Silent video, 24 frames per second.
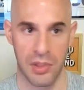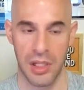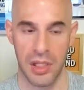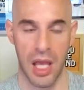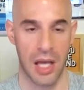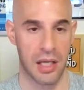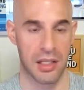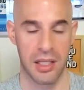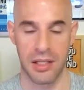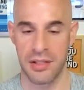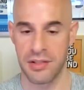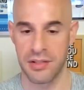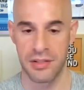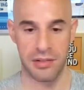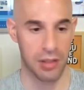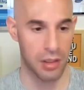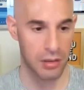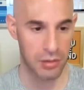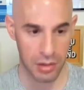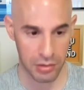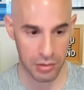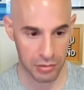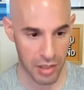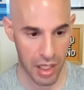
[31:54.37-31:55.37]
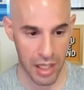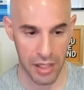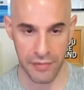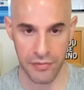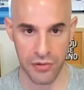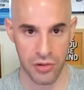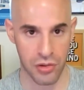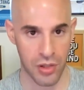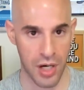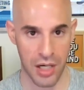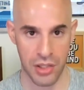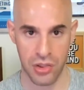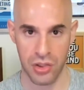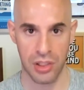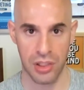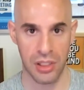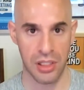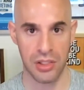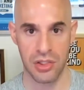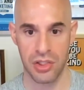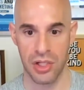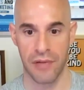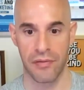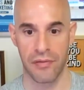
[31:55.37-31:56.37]
It gets a lot of traction
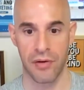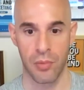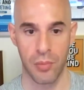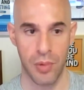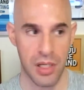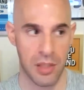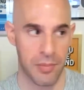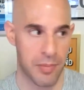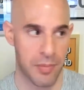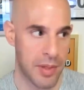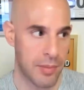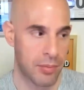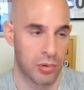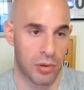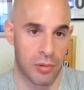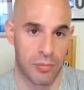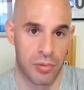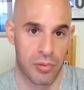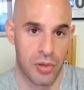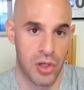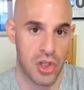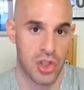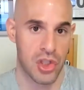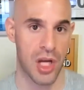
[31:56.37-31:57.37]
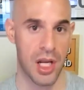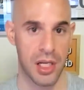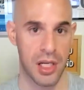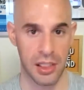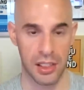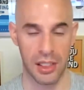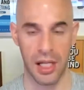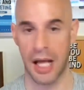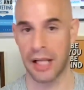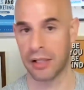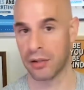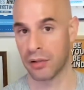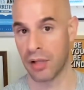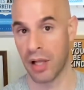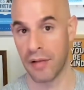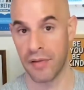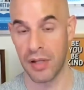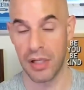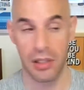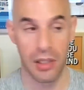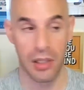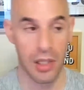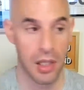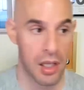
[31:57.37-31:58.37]
each and every week. People appreciate it. I love
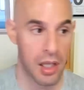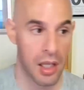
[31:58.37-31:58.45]
it.